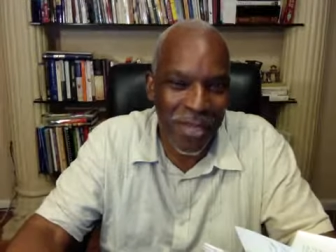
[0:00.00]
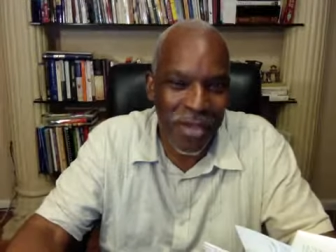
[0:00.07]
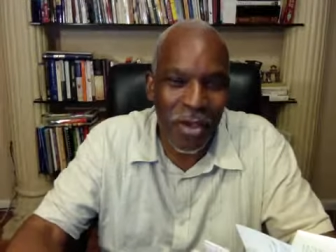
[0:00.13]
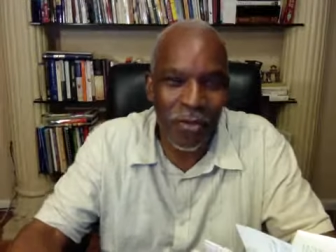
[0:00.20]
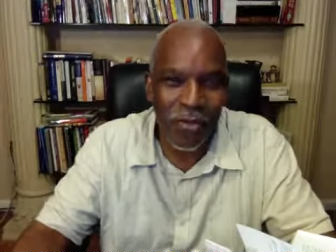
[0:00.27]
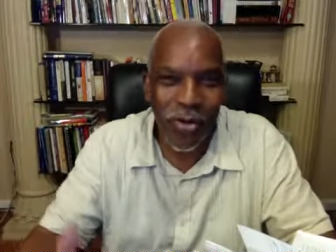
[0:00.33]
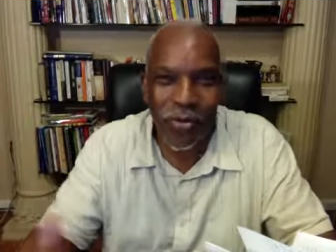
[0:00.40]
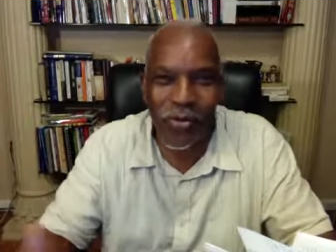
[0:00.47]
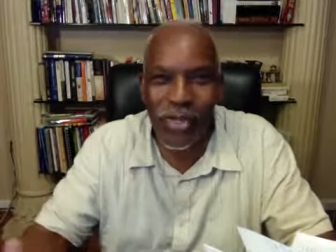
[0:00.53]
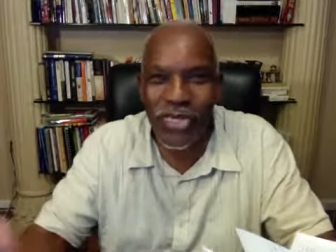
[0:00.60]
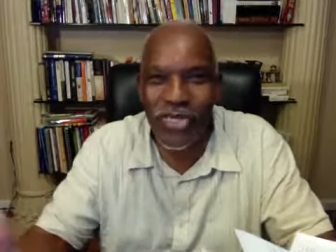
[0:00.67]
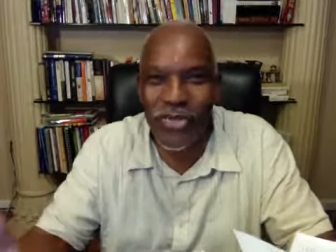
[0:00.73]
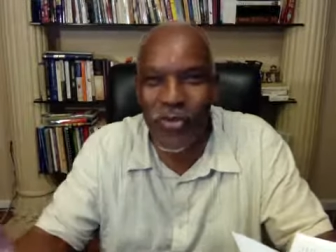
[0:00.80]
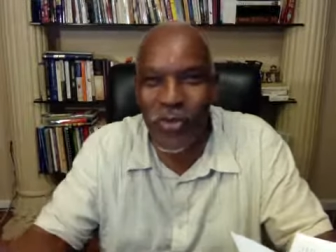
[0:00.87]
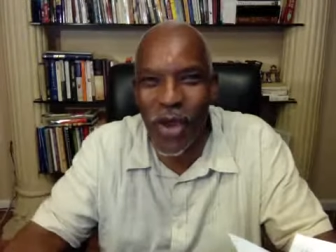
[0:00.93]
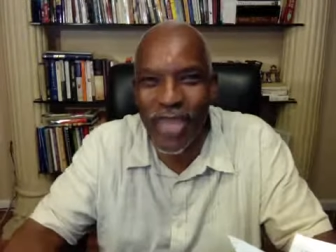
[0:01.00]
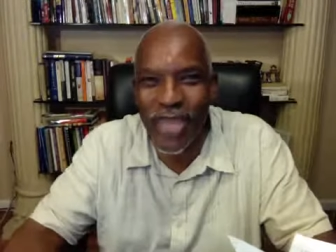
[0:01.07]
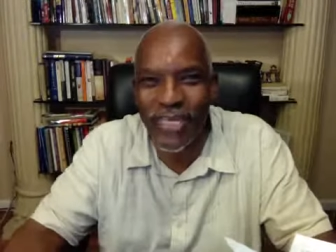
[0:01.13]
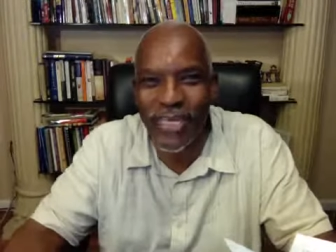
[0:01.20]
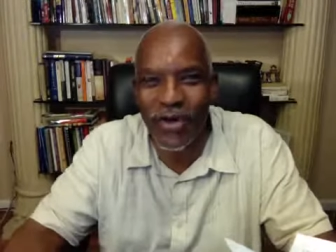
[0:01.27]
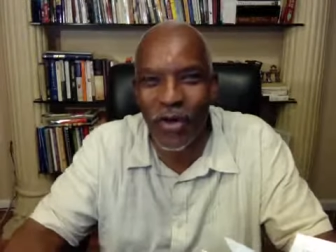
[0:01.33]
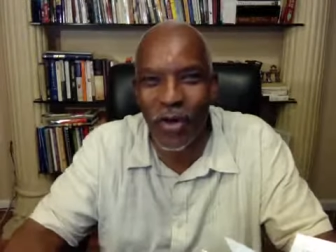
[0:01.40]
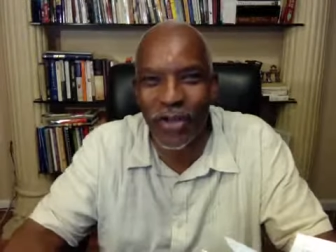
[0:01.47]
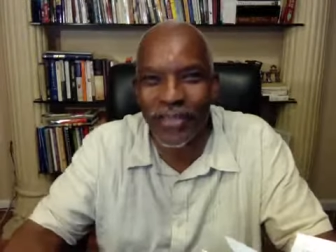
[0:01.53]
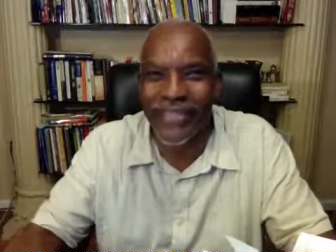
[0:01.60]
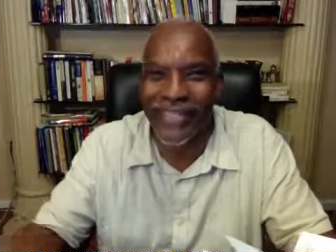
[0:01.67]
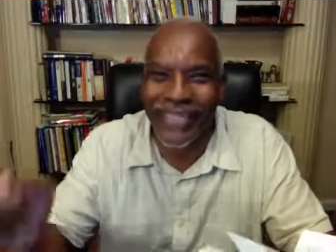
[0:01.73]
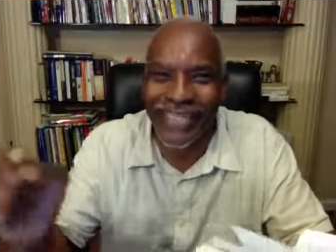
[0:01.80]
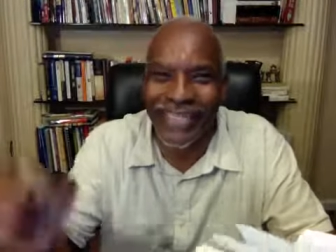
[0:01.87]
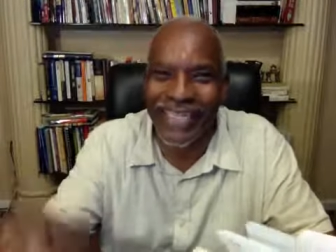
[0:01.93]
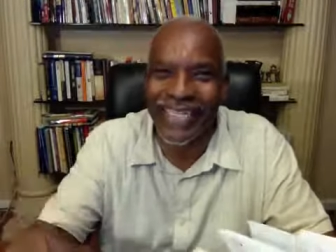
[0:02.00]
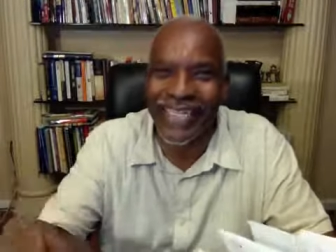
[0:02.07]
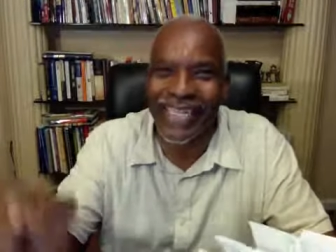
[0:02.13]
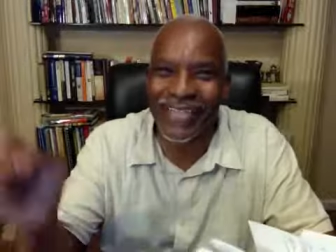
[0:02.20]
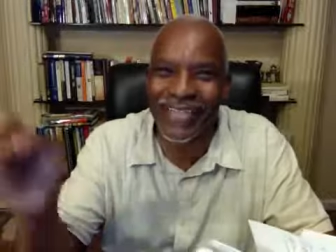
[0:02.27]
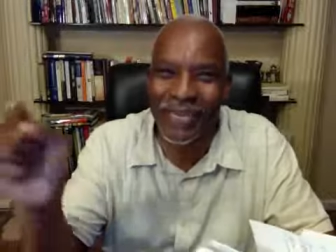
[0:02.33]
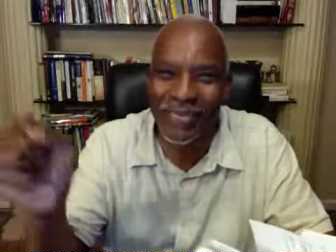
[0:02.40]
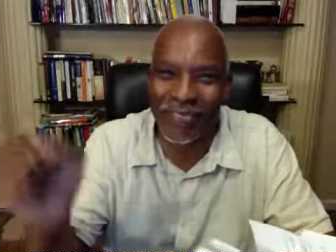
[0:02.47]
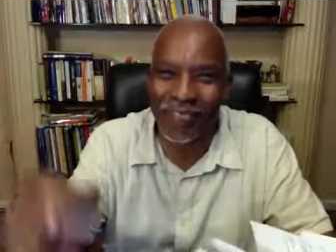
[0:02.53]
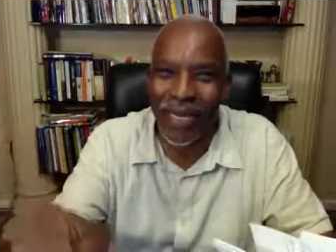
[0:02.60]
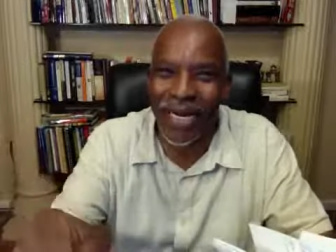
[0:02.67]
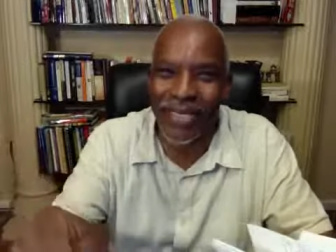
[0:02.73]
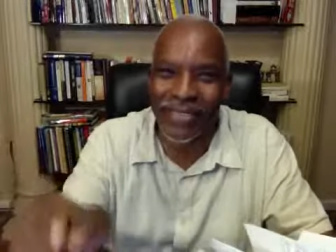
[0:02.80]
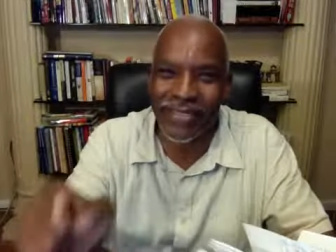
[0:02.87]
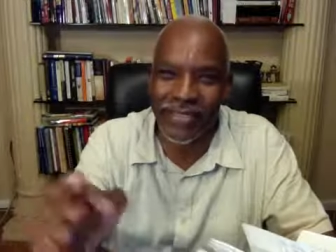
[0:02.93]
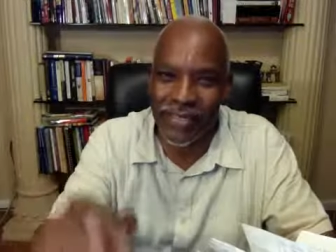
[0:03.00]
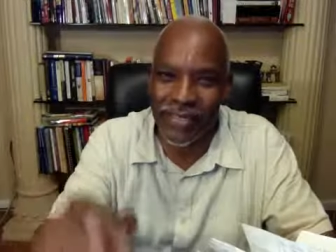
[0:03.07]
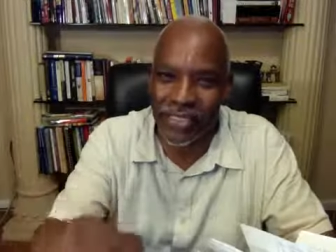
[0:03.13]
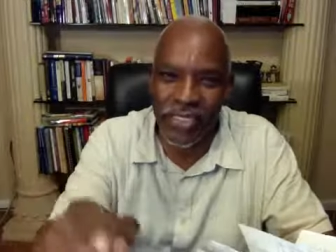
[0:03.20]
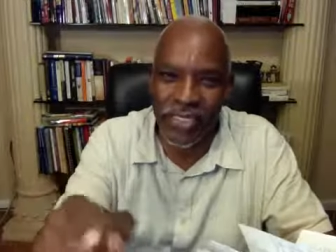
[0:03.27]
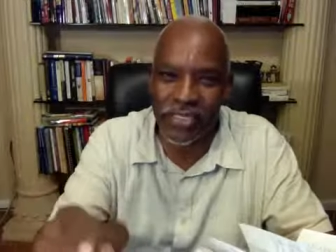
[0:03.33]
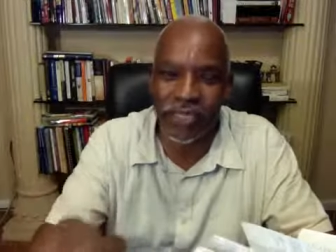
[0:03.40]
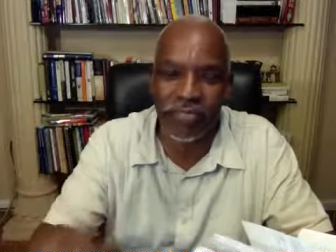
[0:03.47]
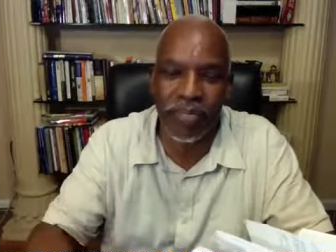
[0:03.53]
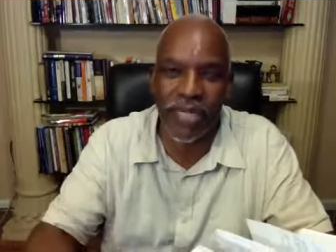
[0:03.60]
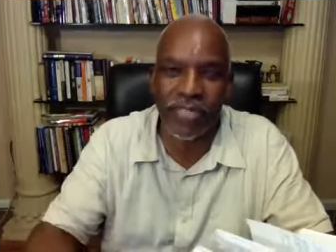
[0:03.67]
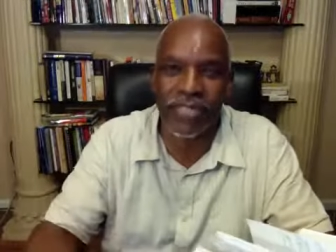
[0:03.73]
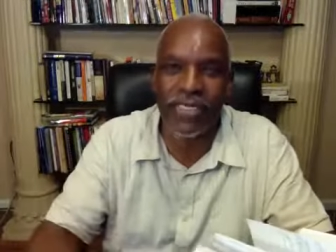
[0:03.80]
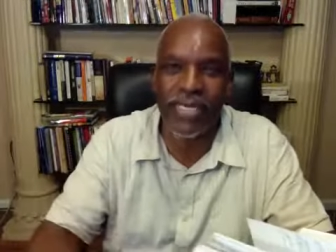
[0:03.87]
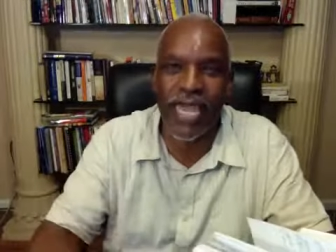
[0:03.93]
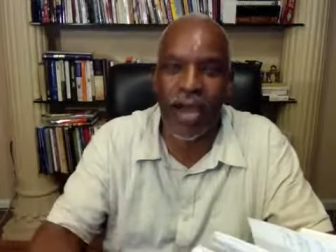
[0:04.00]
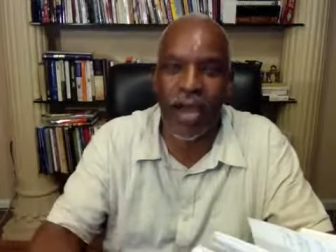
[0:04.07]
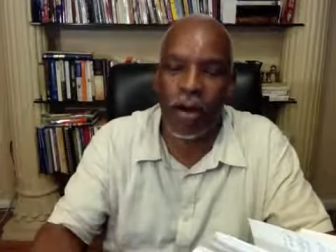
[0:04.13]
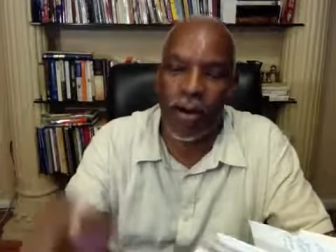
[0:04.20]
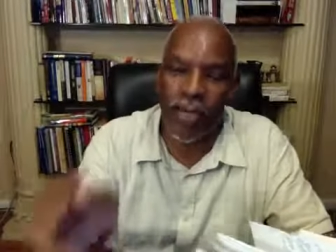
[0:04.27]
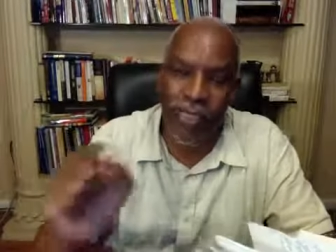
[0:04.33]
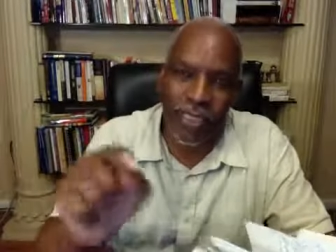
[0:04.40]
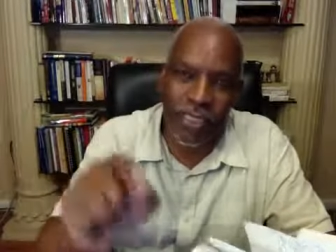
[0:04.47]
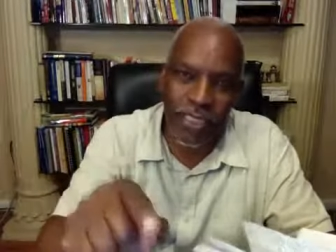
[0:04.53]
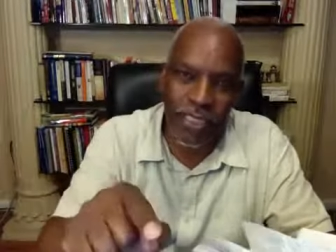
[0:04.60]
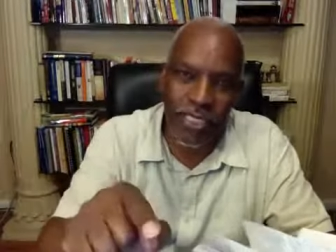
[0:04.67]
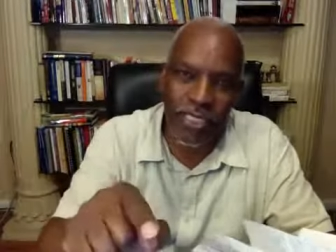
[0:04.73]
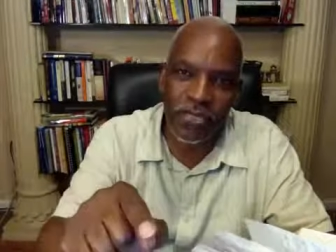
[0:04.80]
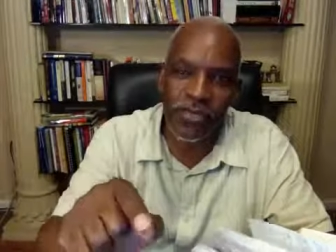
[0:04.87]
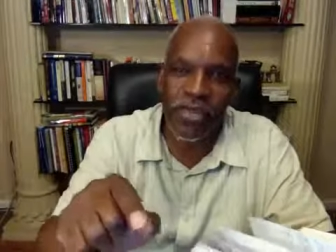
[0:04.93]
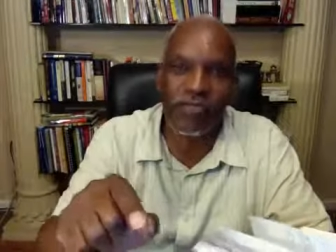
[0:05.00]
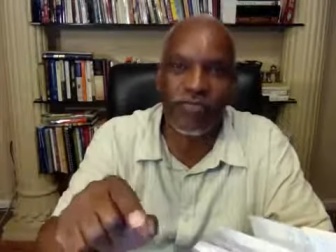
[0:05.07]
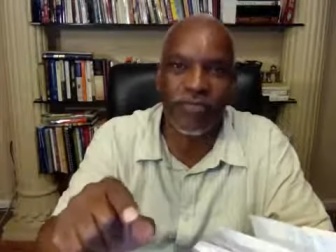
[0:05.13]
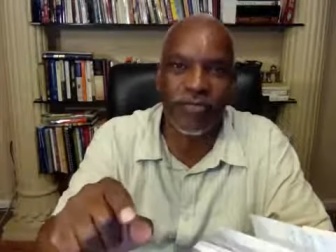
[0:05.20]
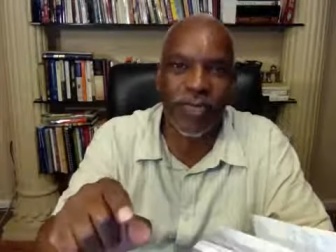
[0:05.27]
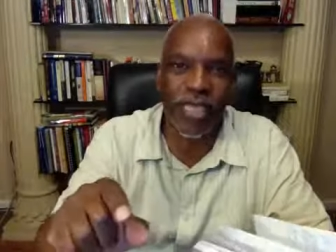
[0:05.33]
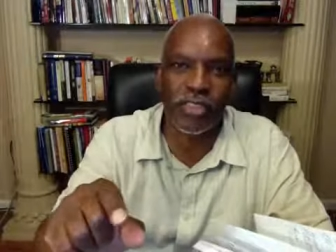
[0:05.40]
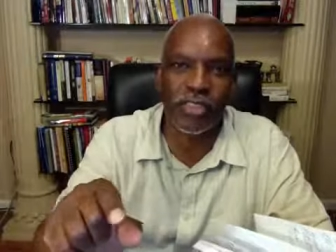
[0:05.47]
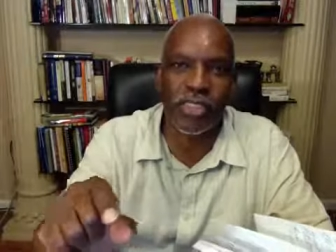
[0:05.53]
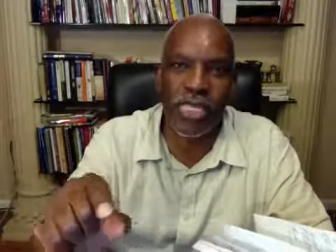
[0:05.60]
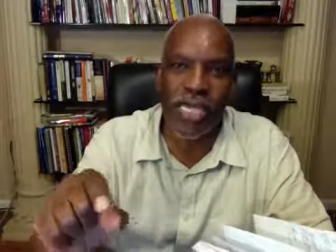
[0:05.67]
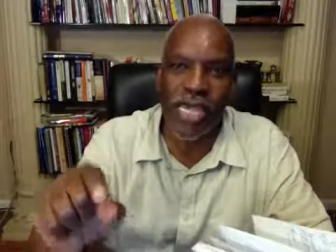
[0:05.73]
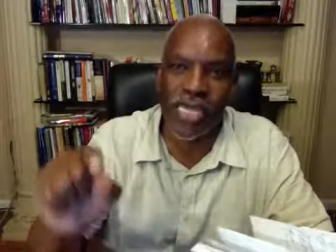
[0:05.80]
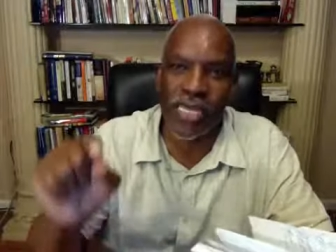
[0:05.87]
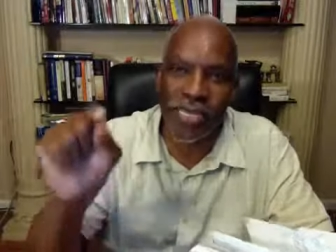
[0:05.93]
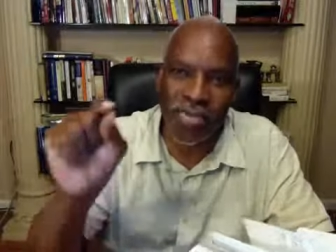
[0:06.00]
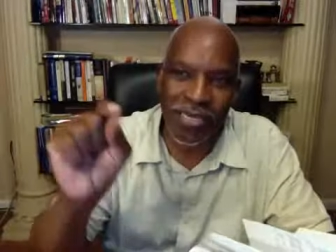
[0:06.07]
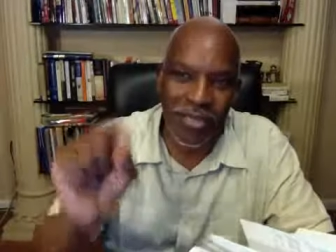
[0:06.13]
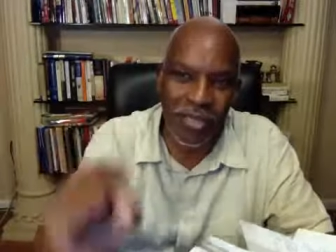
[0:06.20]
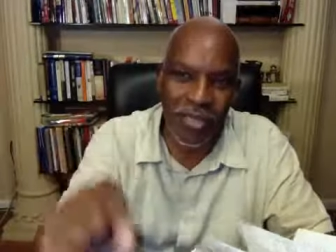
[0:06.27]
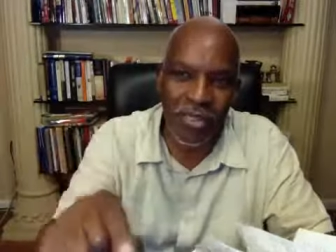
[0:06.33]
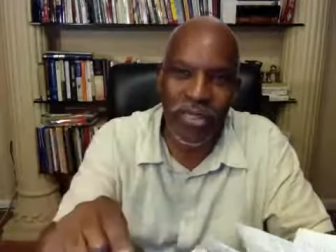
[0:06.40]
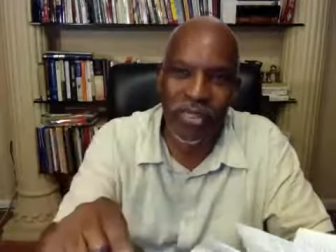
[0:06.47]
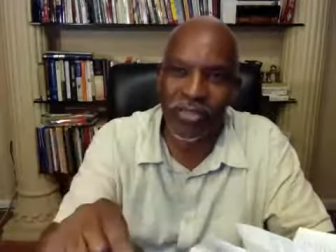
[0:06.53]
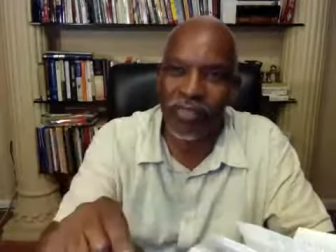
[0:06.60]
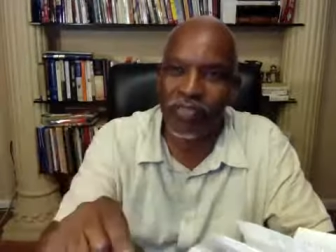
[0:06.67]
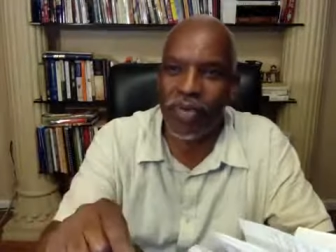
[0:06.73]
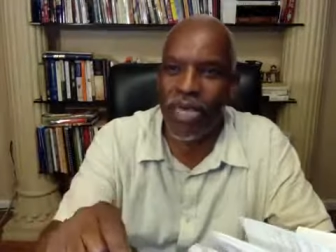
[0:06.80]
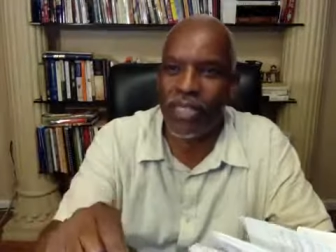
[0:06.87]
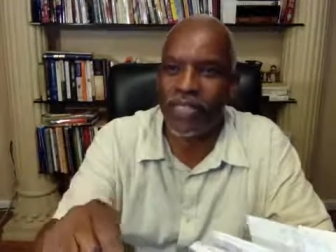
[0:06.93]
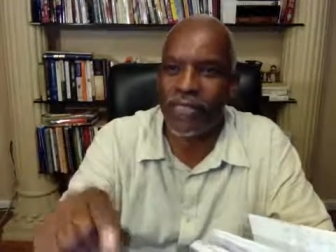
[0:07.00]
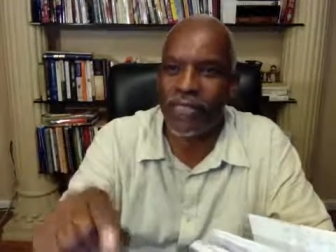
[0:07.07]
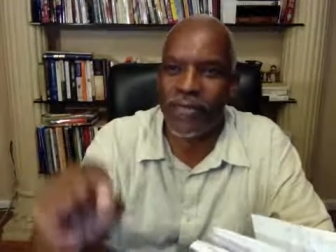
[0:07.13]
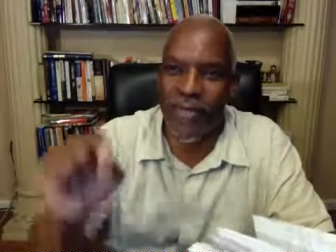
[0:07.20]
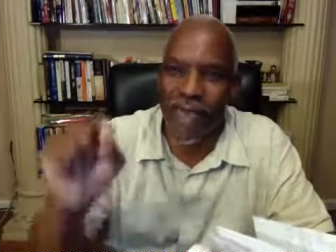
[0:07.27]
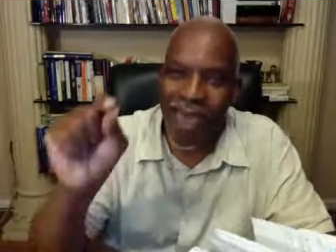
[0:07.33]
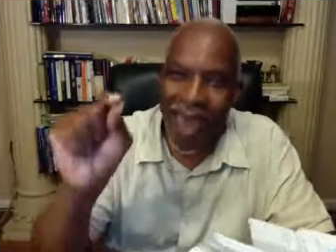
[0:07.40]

Well, what are you waiting on? Click the button. Click the button now key your information in, click the button.